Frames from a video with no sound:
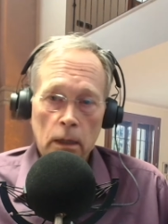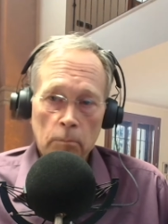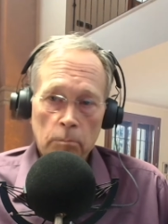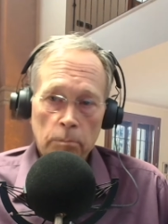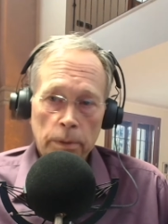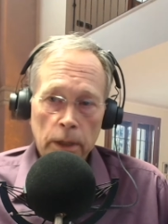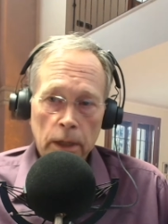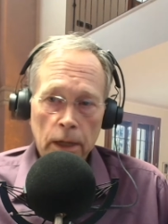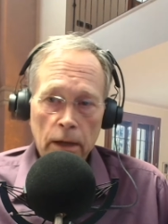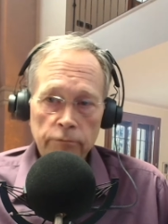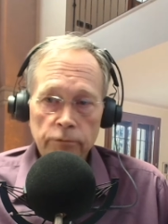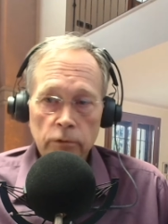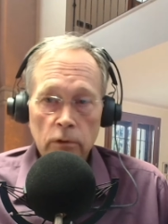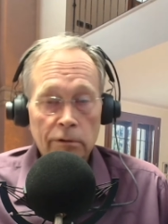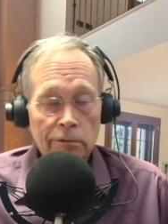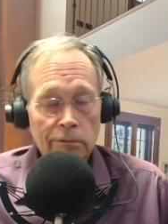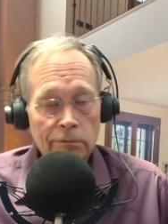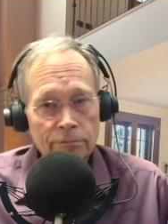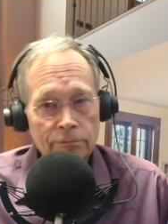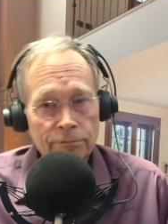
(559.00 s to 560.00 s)
but
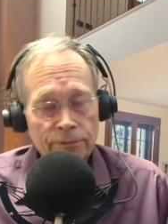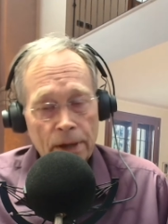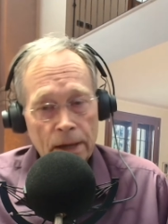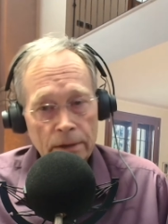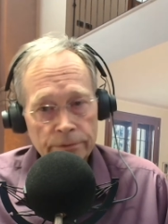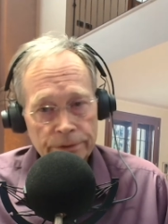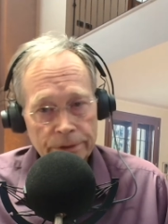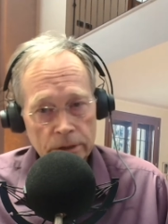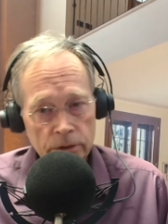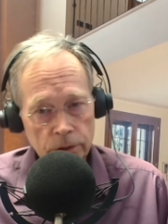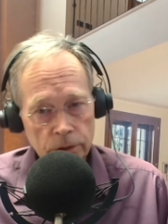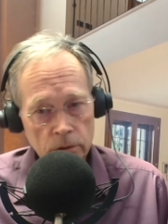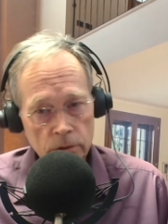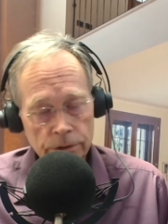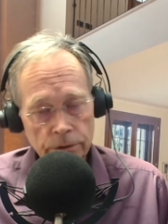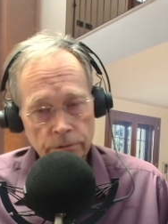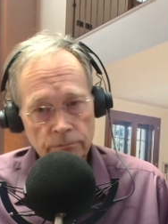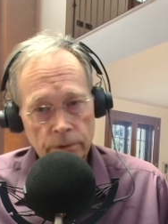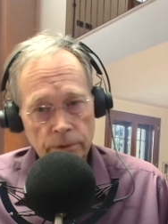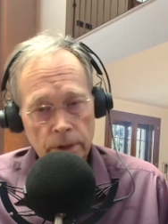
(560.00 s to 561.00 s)
after 5-6
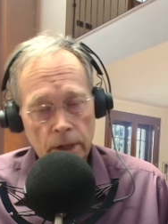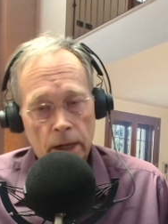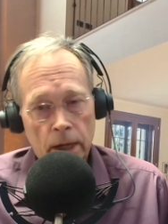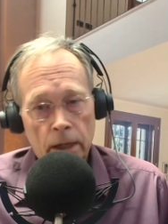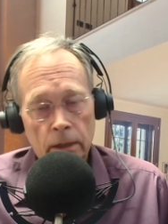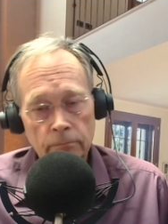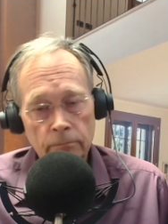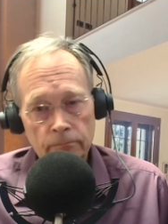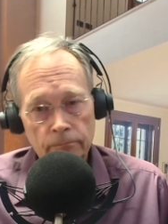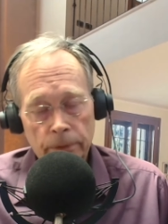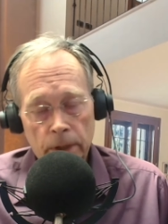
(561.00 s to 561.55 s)
years of that,